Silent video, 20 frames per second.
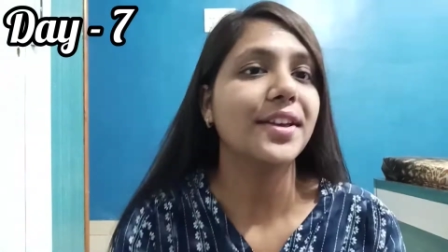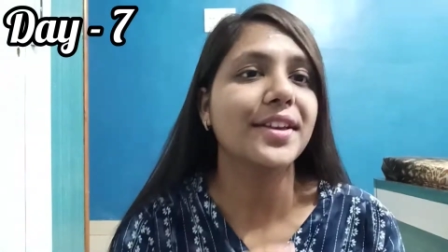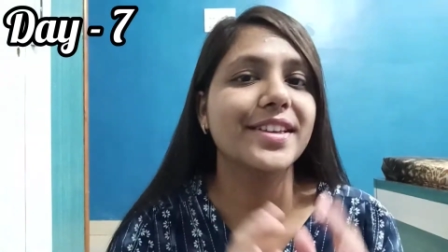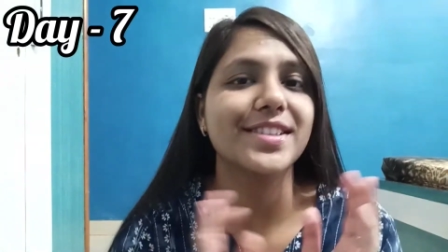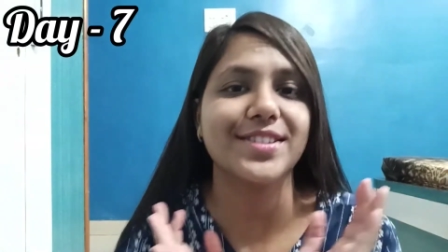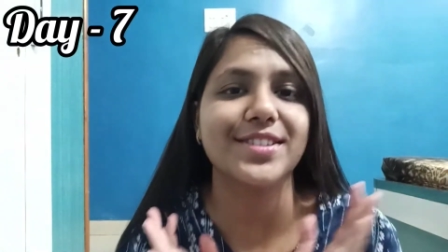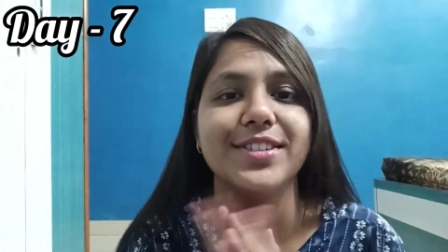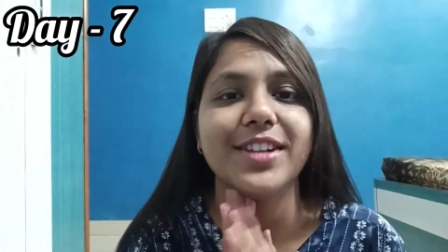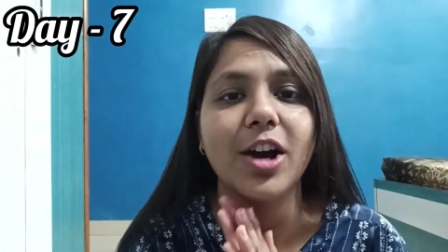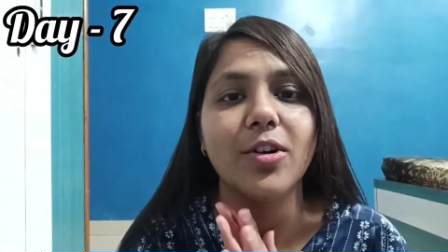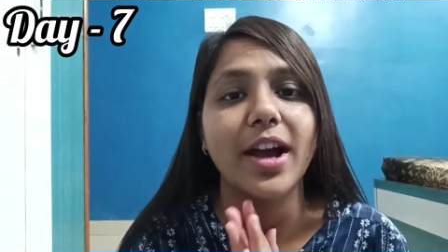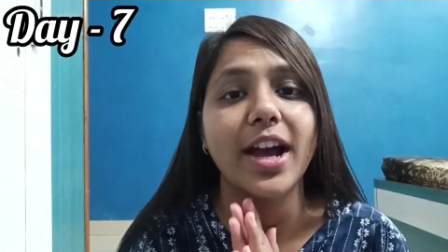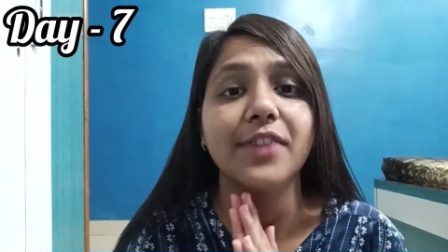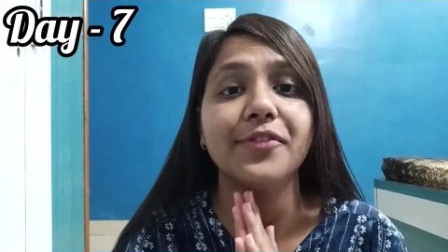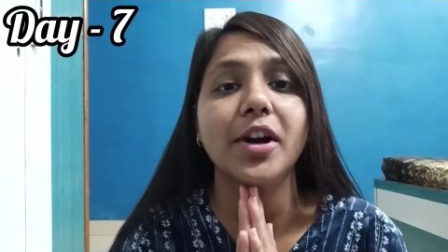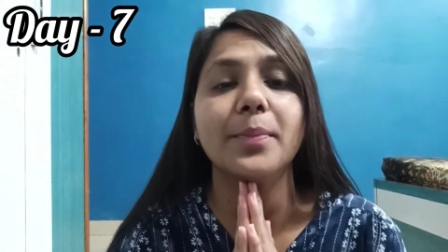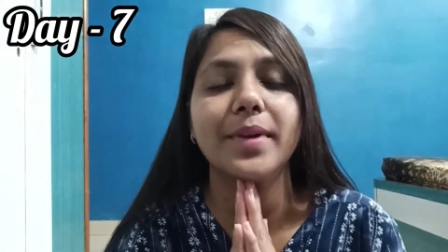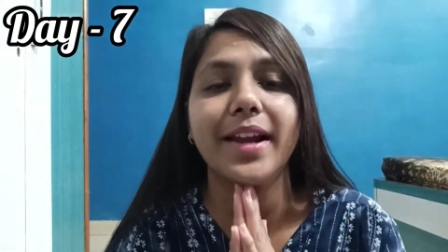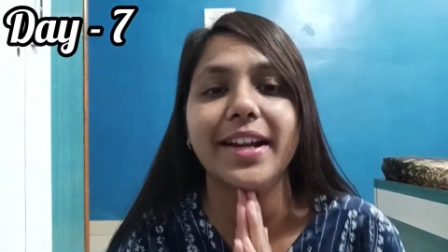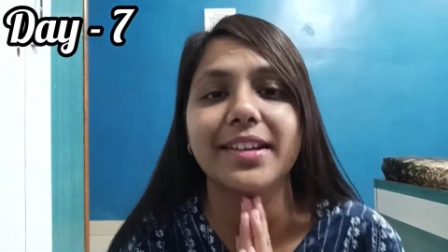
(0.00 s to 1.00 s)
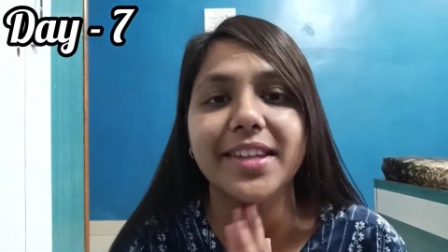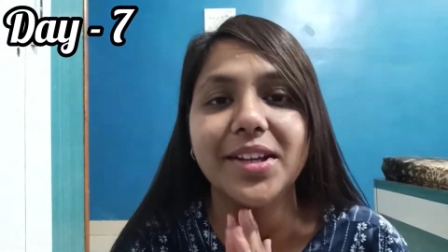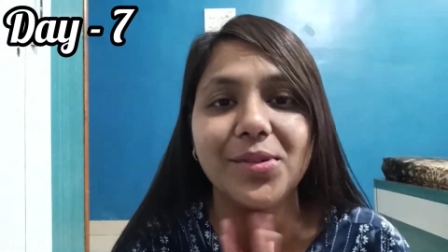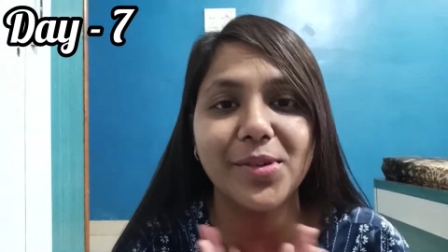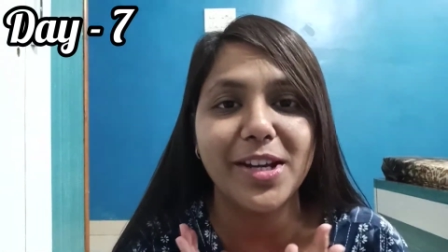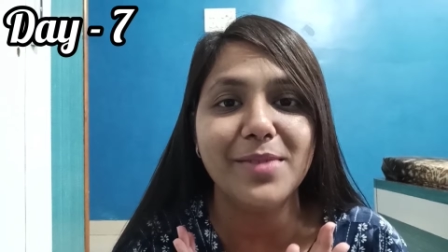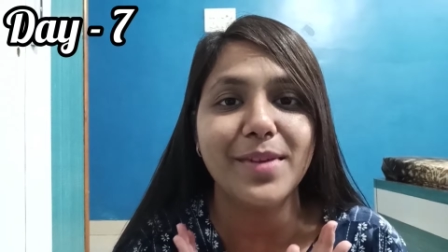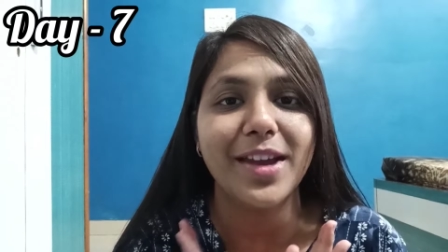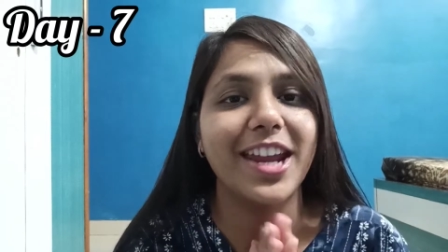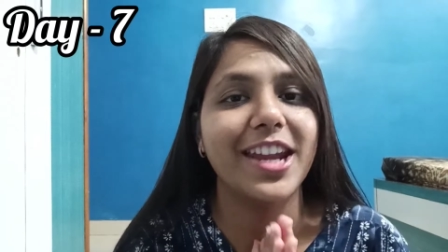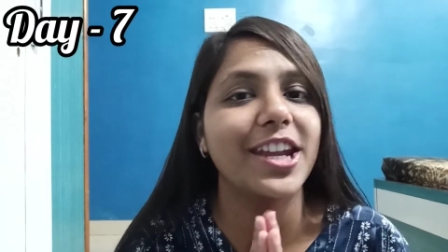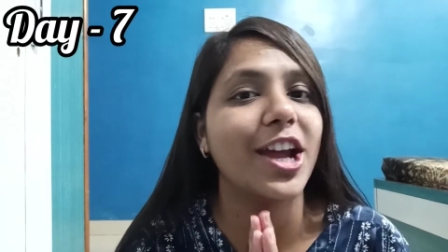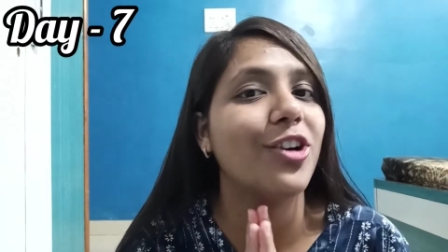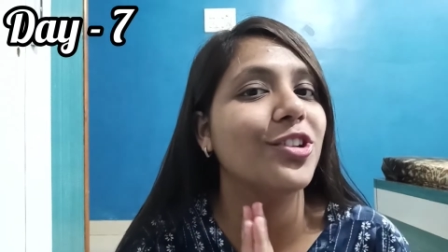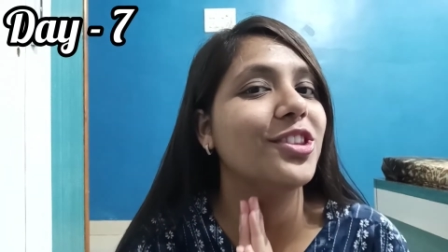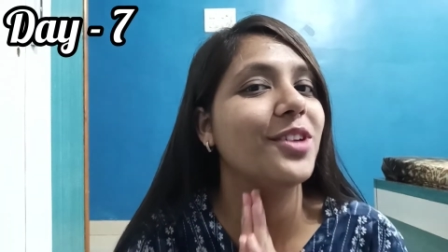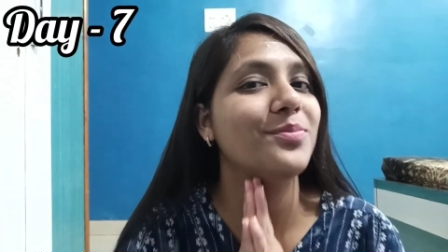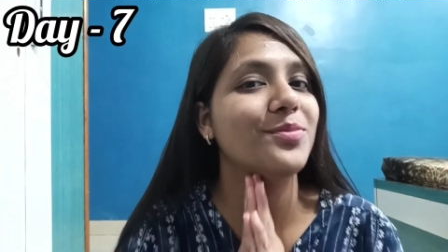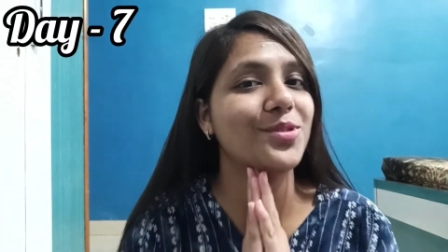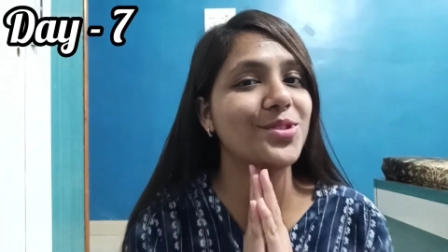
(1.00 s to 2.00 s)
So now I've applied the cream and now
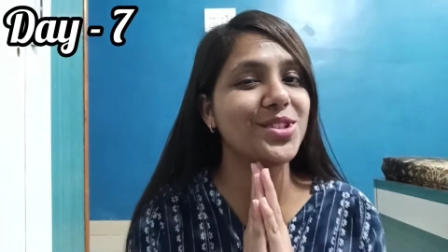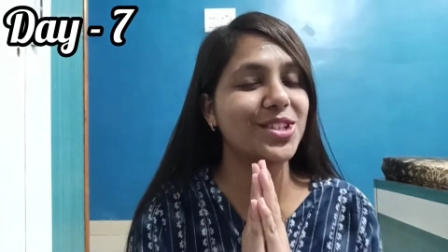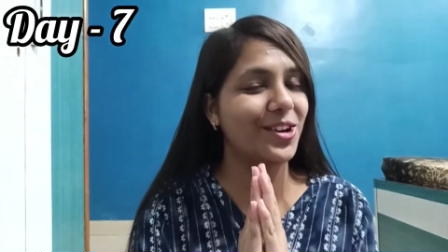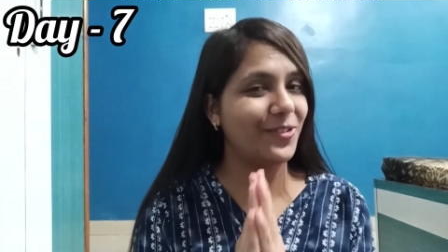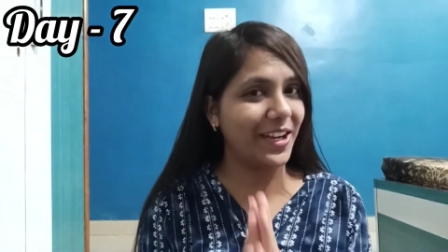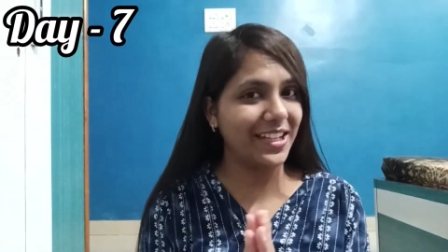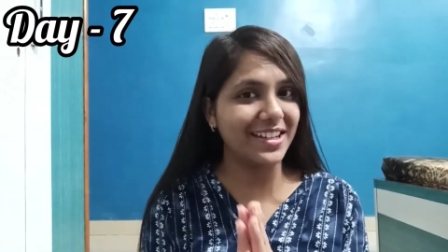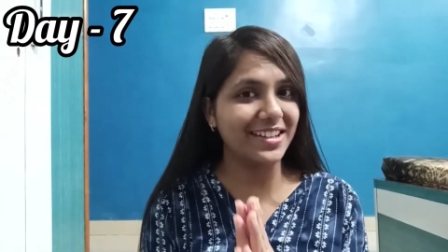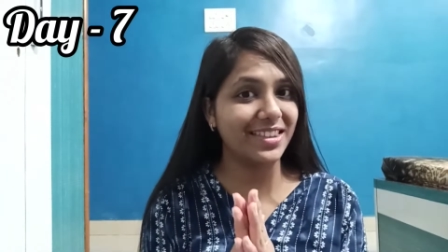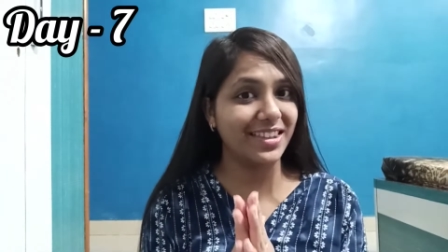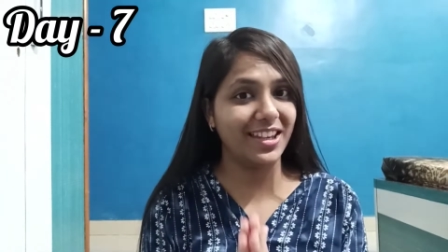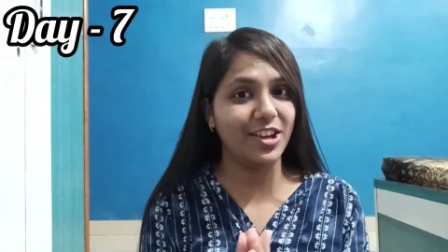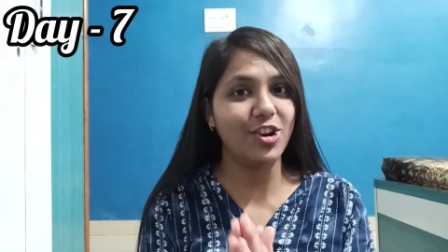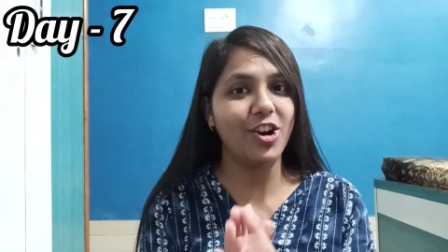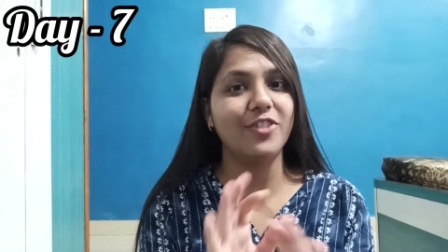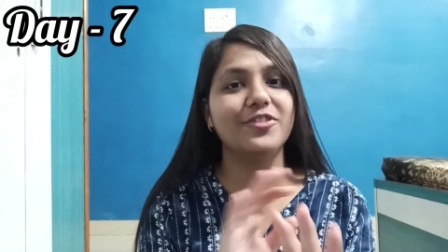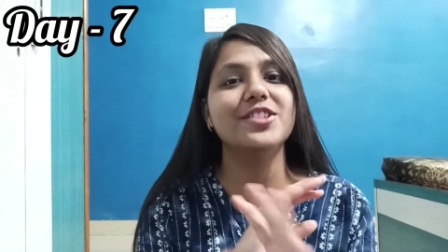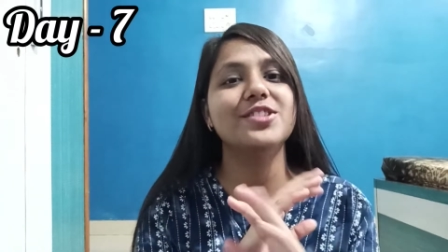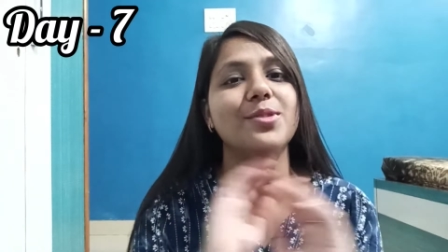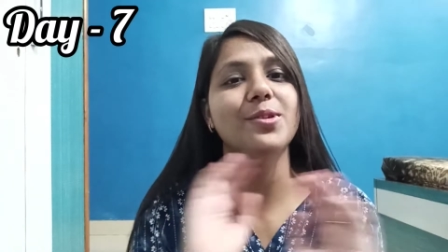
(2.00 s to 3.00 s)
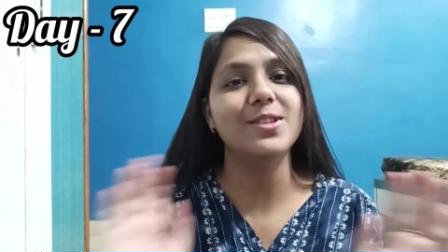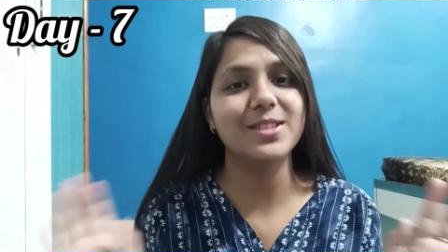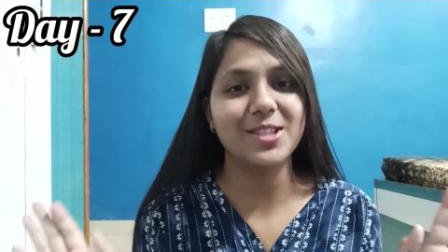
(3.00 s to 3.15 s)
the most awaited thing of this whole